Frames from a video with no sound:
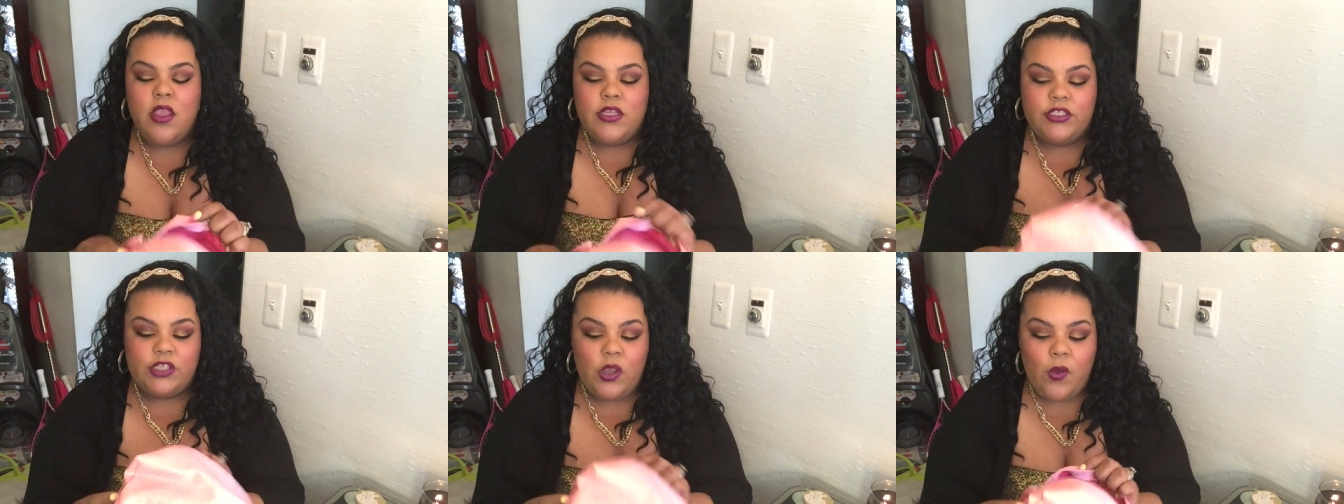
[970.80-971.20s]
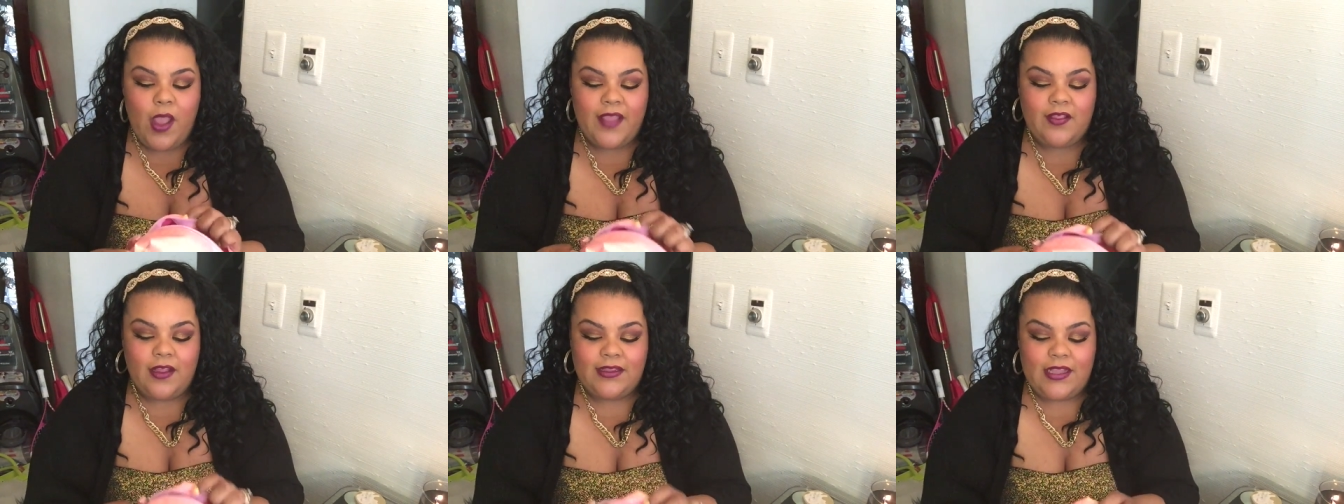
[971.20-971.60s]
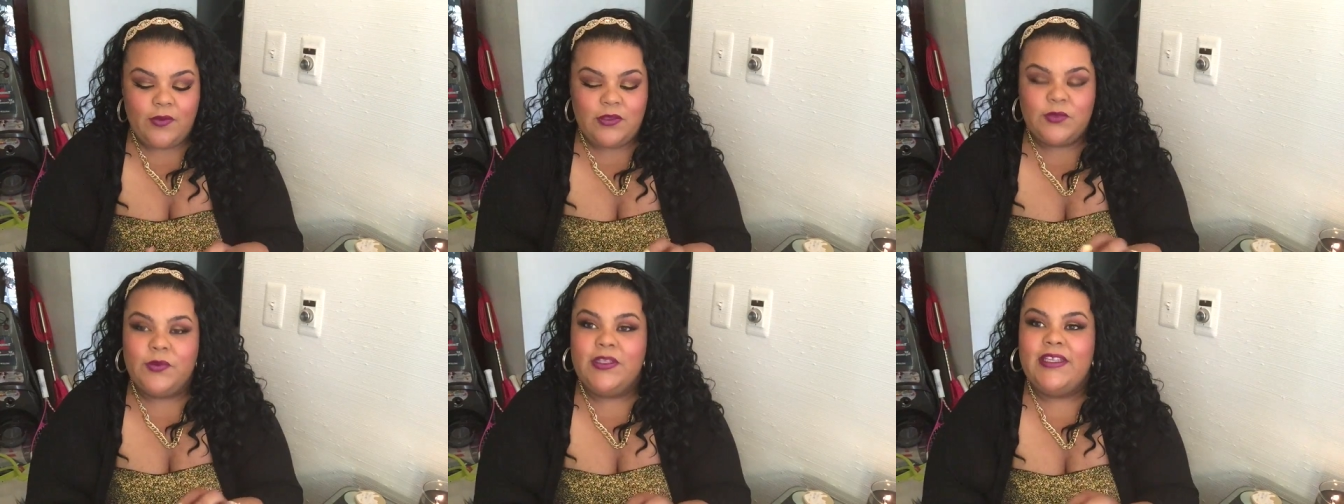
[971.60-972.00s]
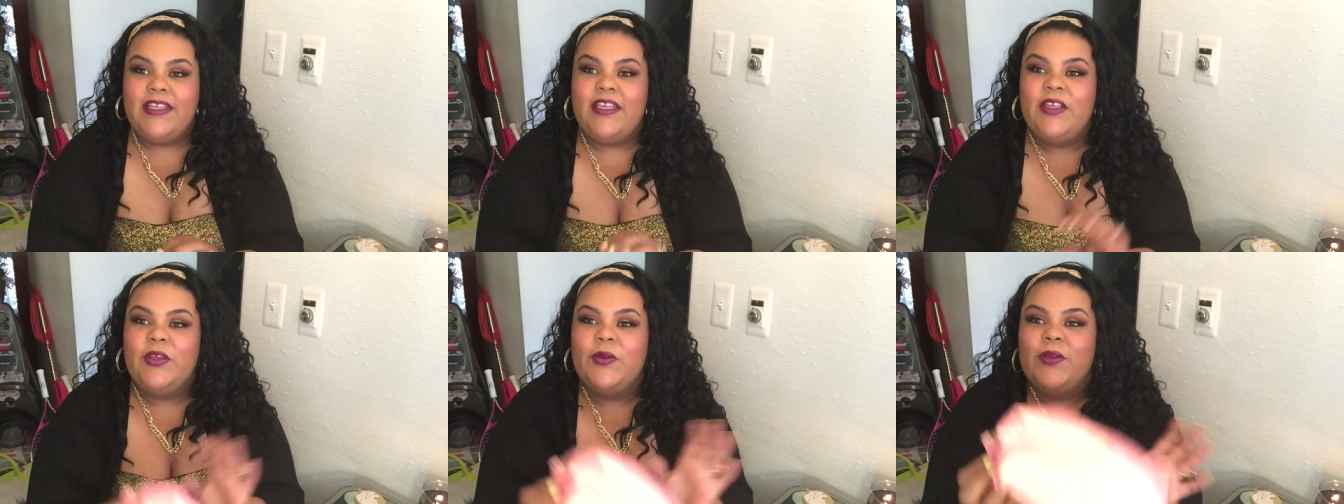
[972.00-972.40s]
So I thought that was really
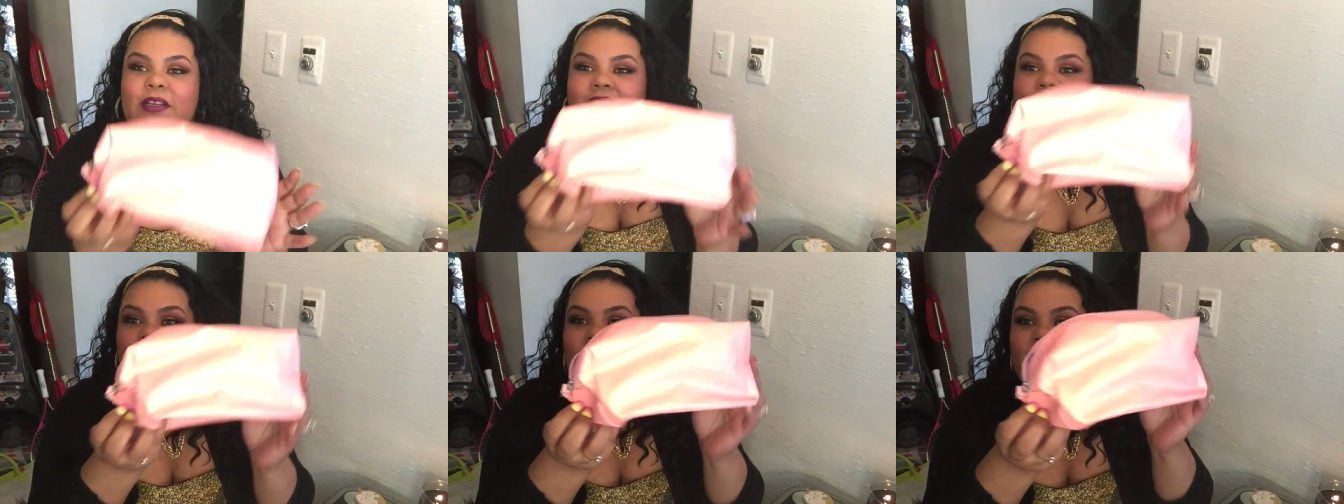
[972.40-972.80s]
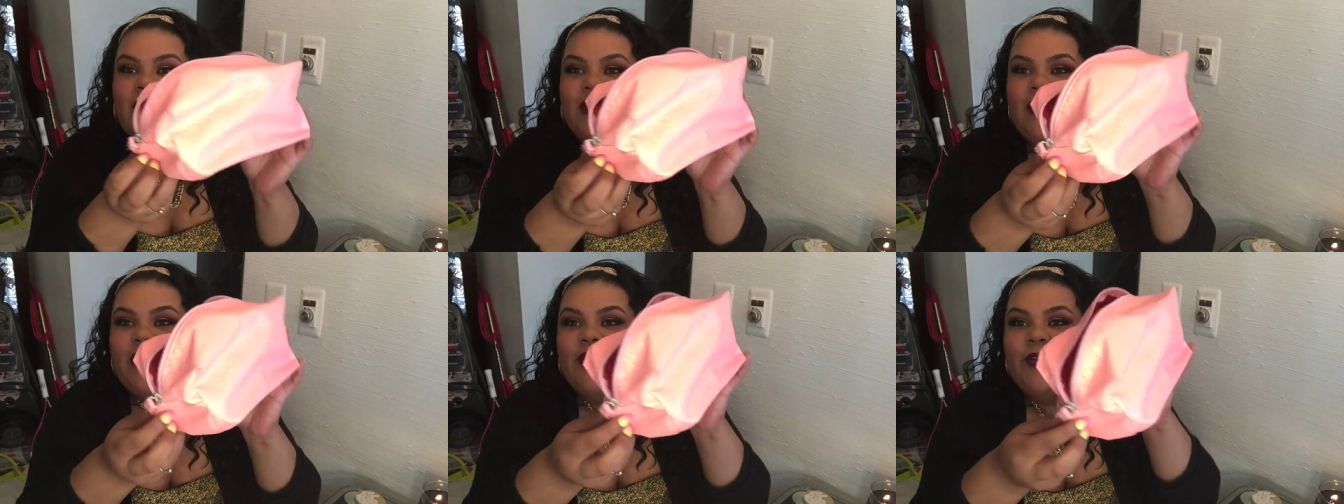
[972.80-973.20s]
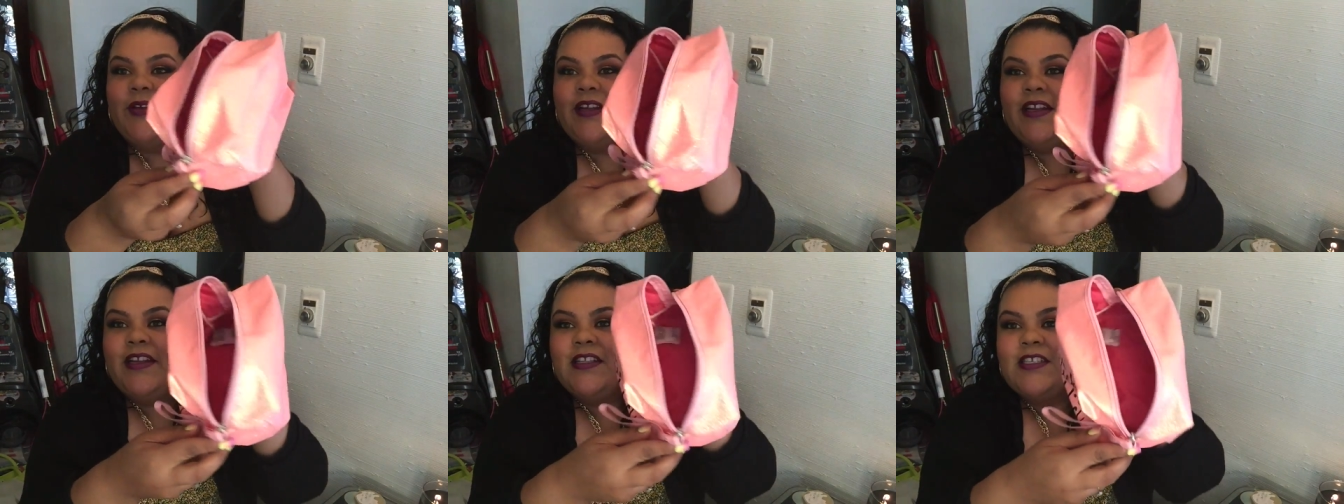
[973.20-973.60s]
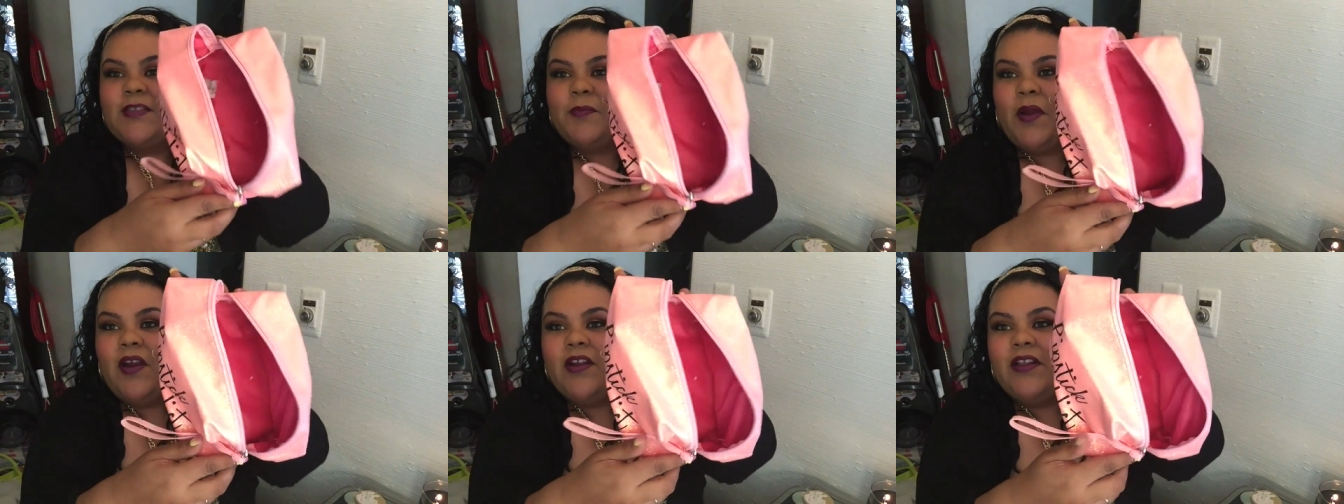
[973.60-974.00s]
cute. It's all glittery and
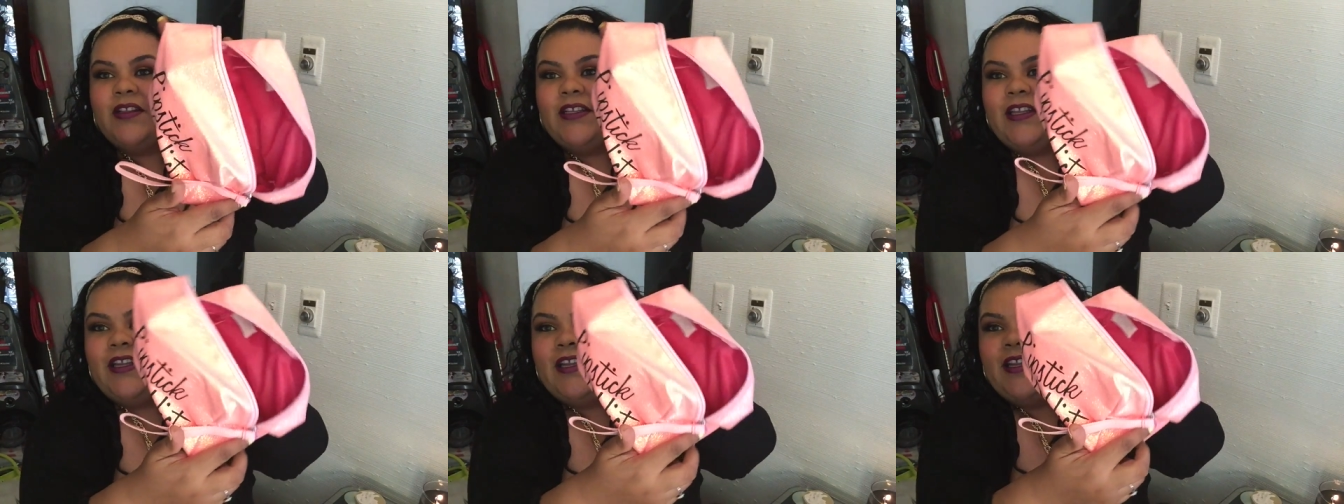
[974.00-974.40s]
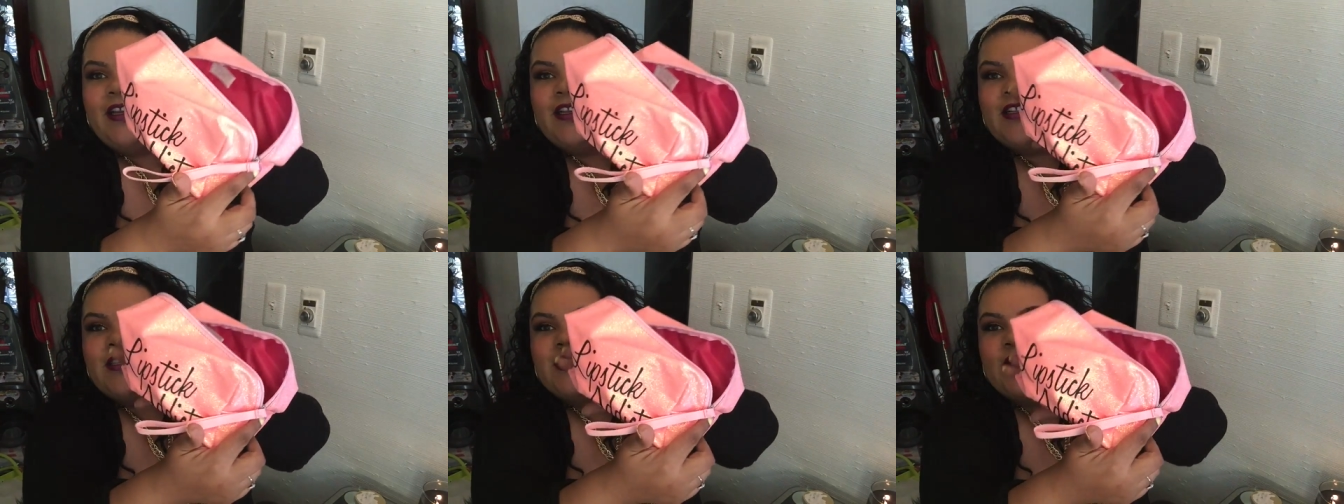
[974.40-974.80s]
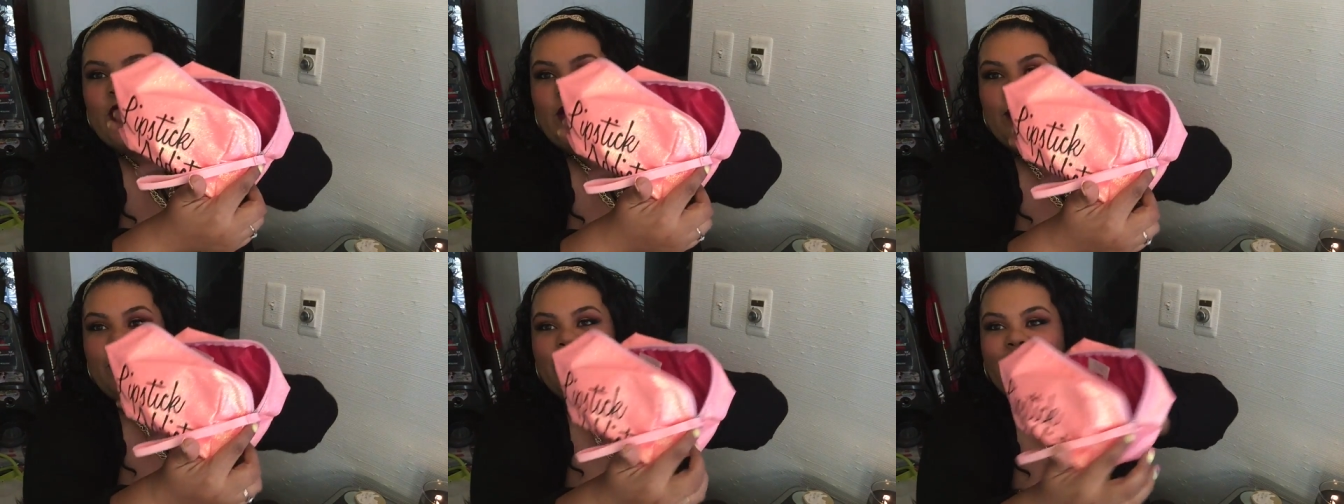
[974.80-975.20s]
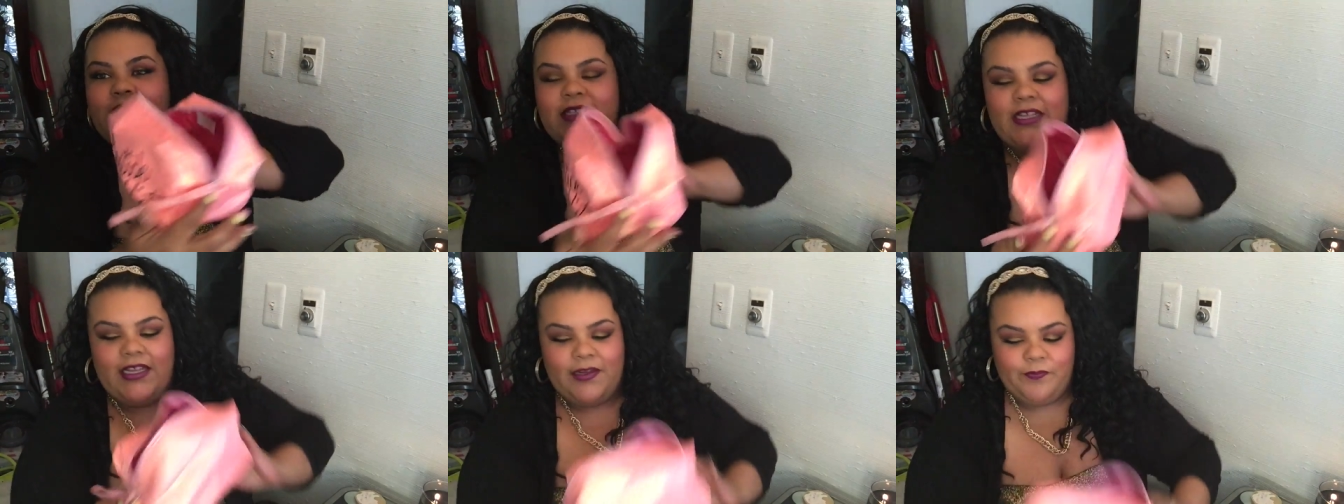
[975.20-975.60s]
sparkly and it's so
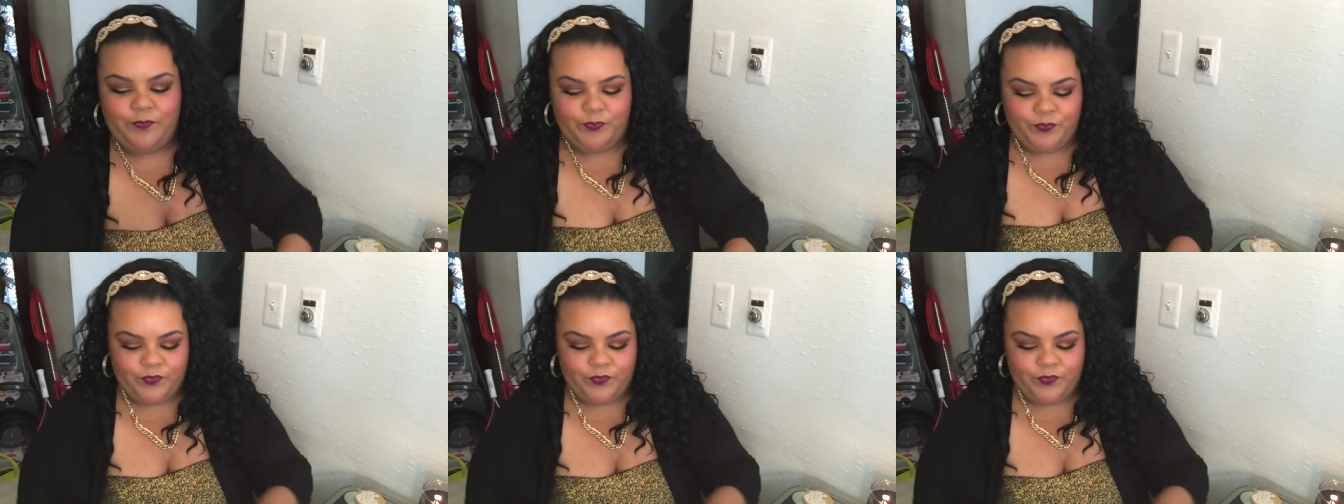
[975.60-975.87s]
pretty.